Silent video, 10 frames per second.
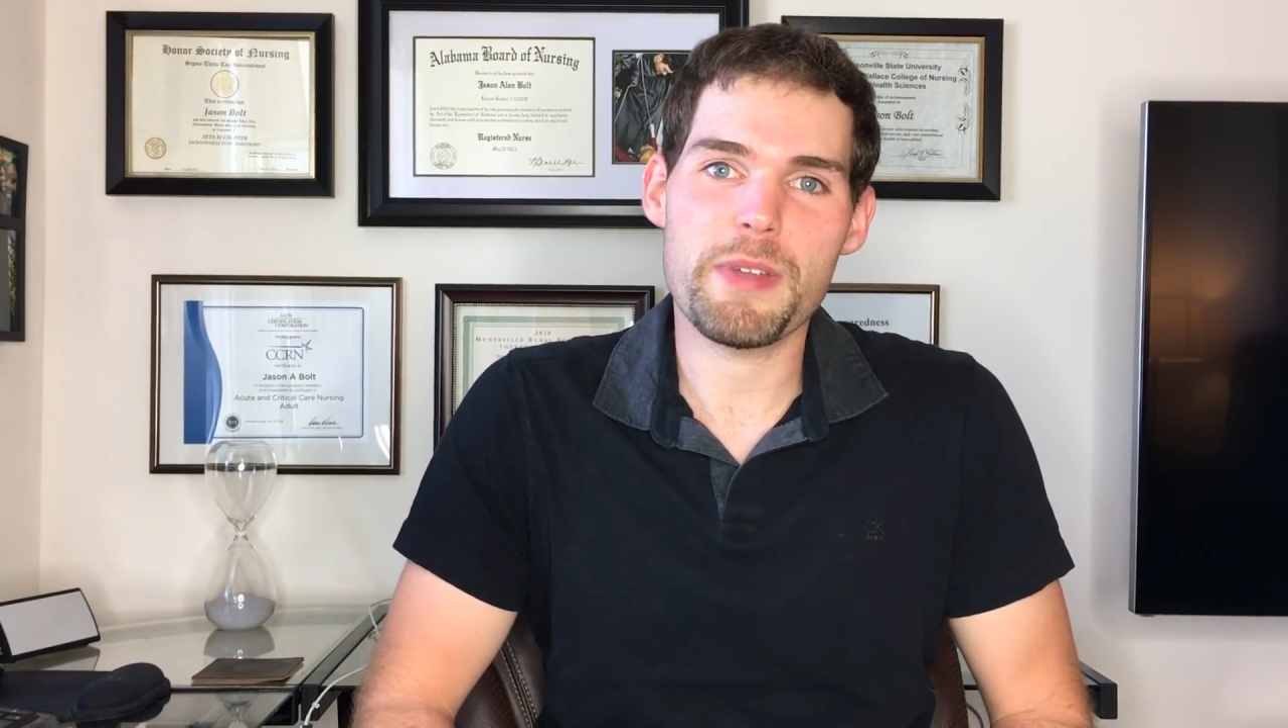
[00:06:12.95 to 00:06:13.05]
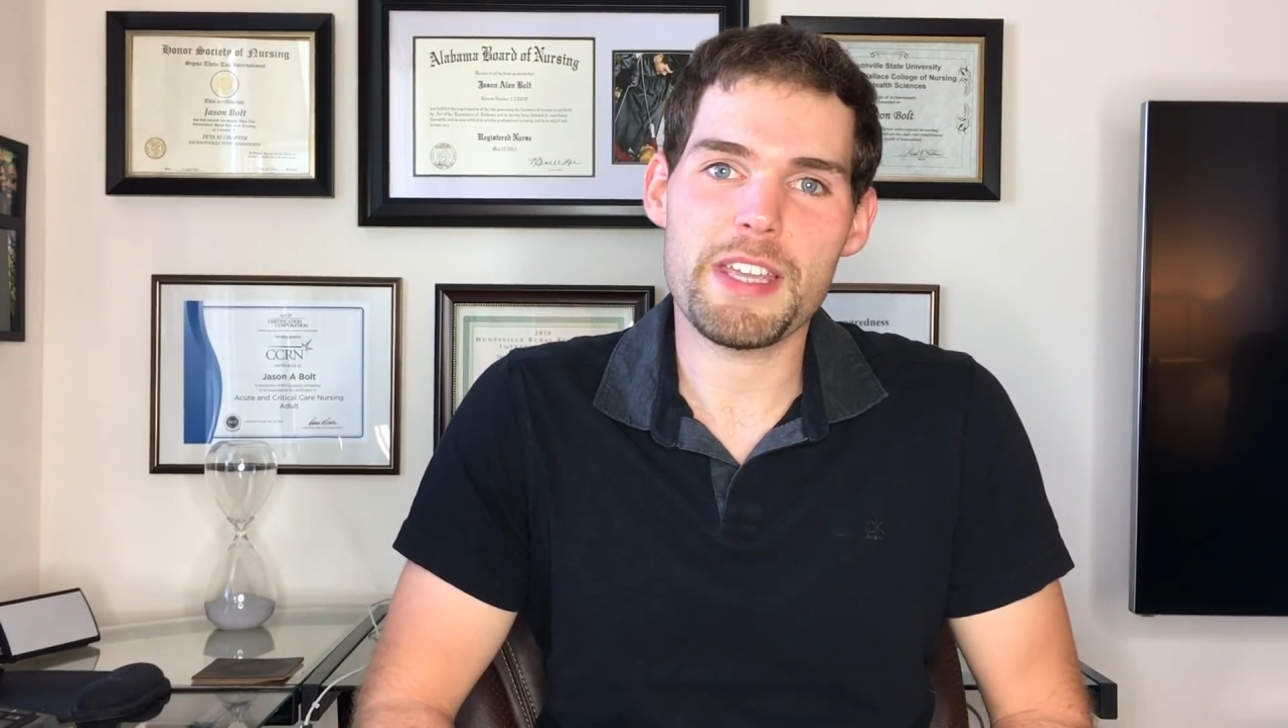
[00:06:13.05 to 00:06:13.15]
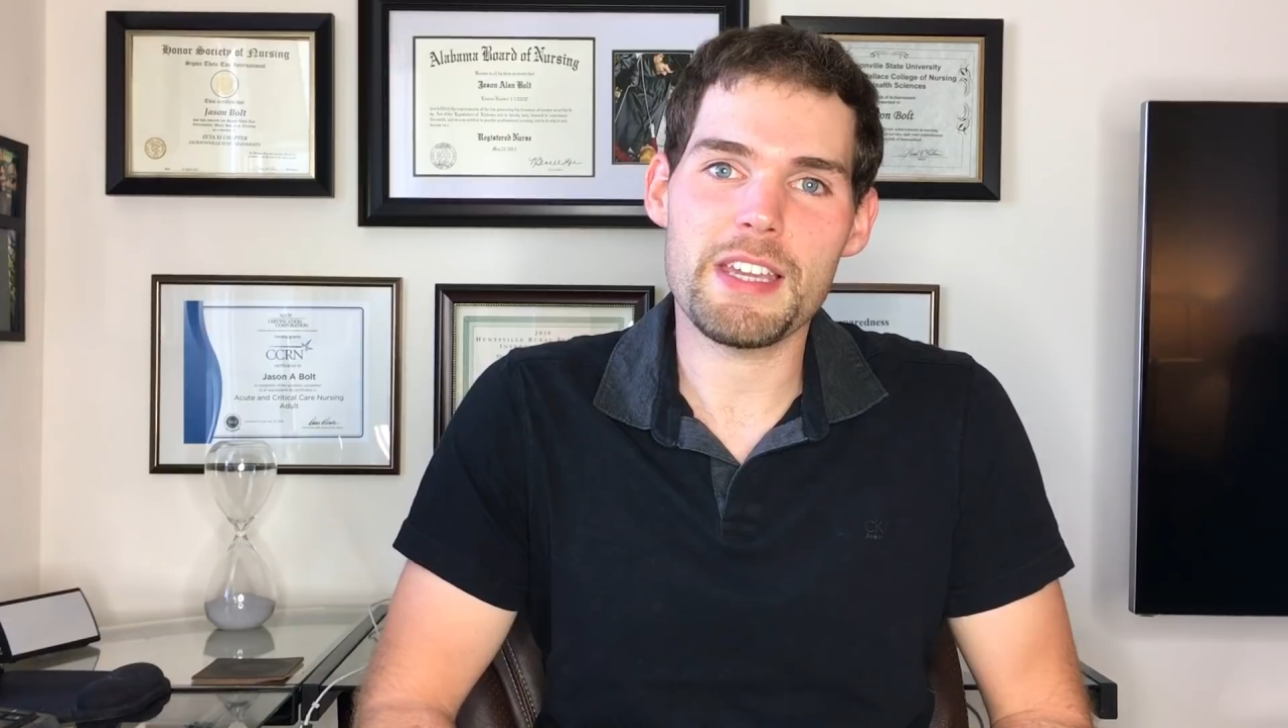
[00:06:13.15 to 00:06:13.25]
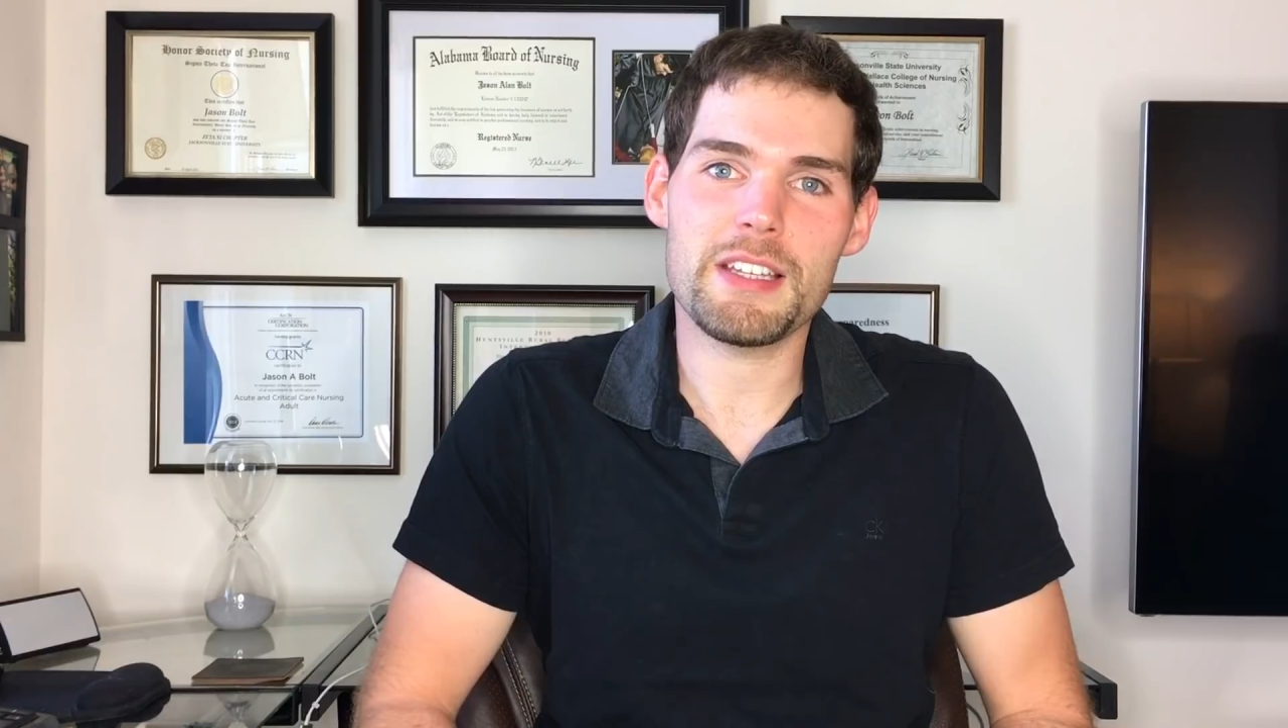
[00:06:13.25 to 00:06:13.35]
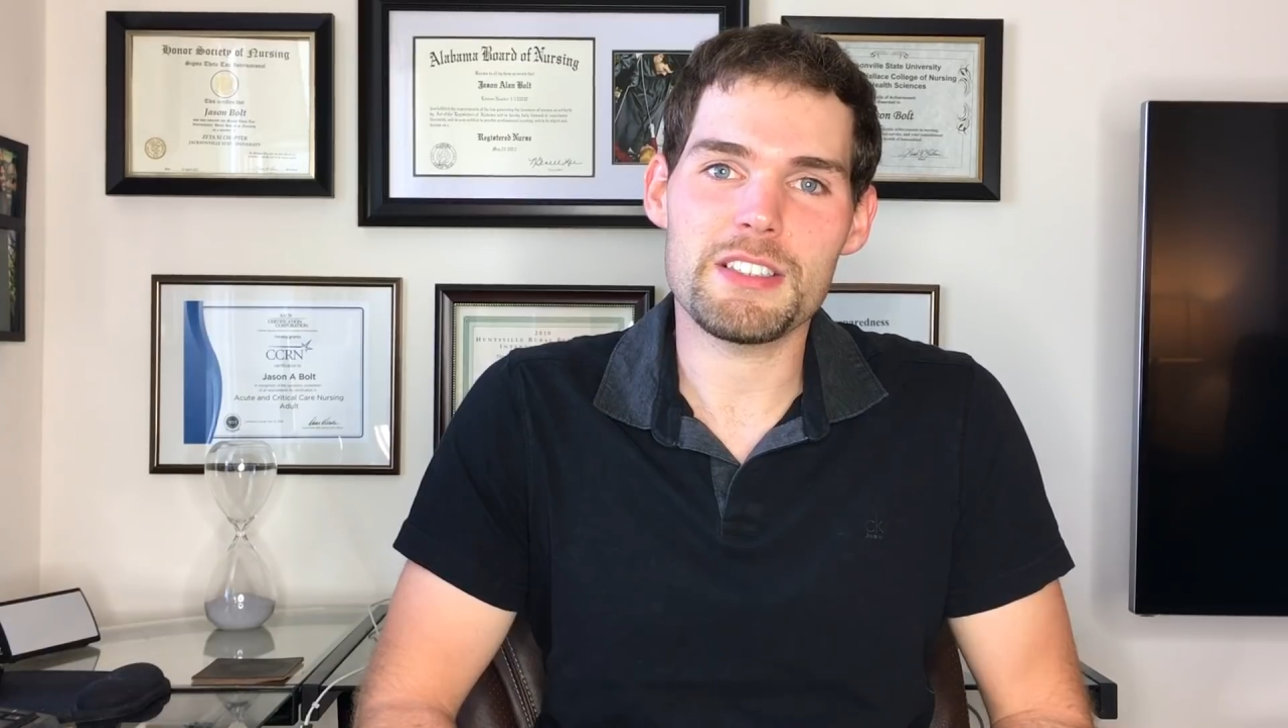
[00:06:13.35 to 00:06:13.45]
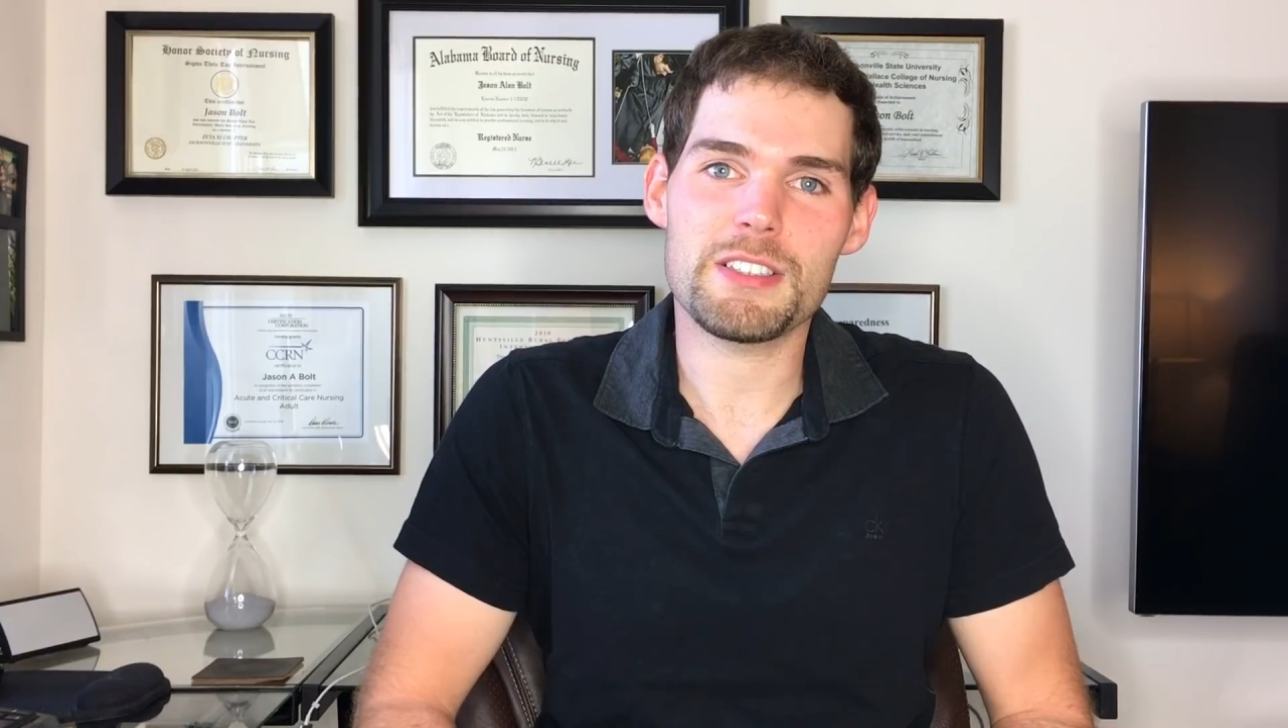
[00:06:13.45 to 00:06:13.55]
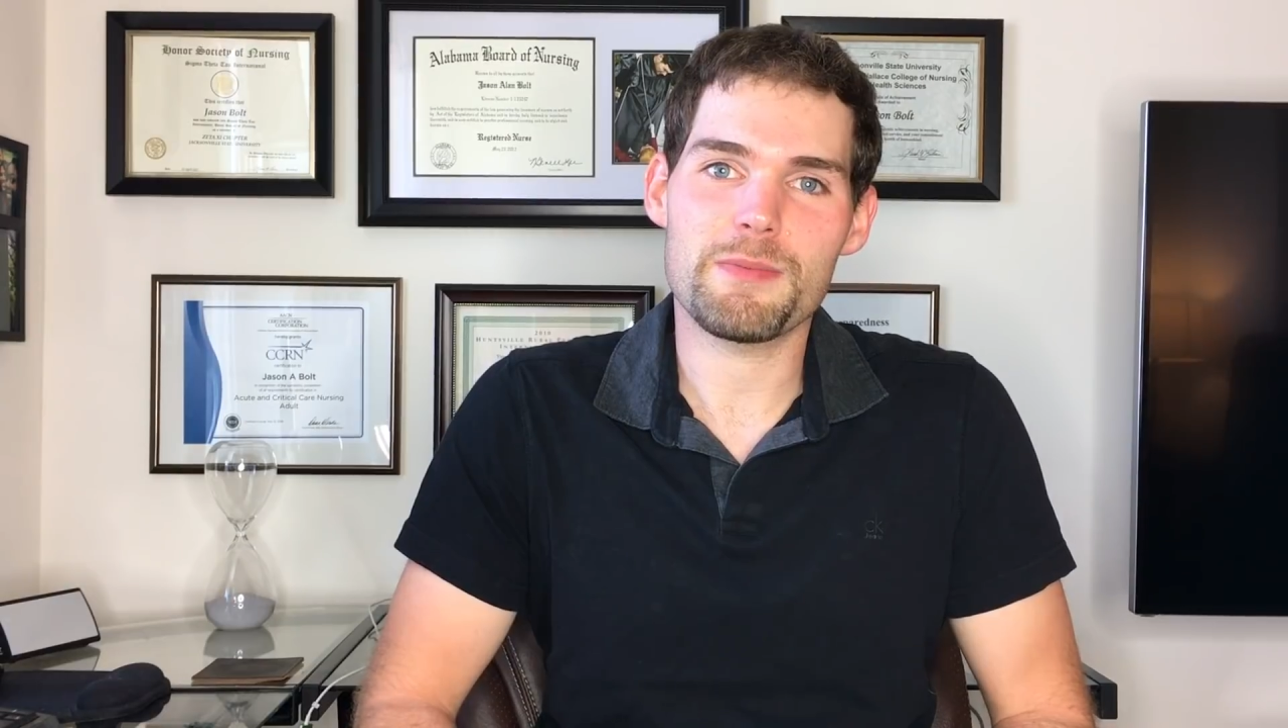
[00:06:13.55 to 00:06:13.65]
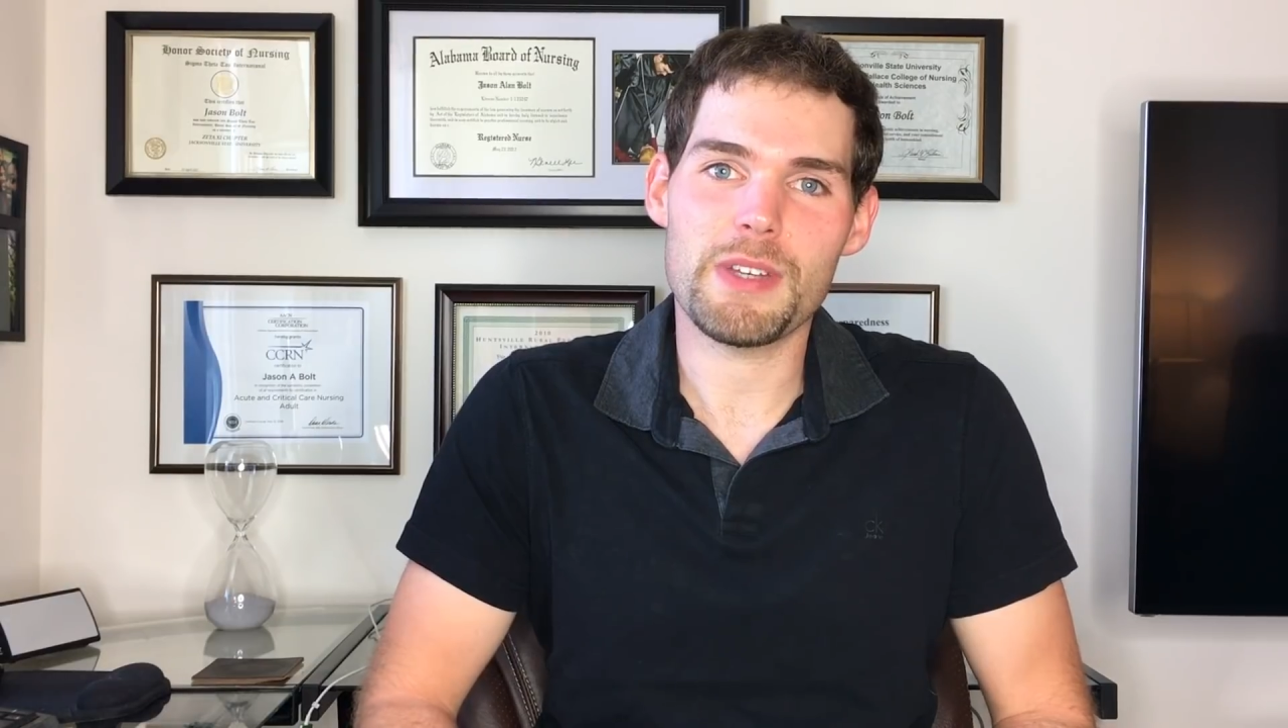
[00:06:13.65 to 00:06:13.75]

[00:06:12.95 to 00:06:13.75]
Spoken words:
begins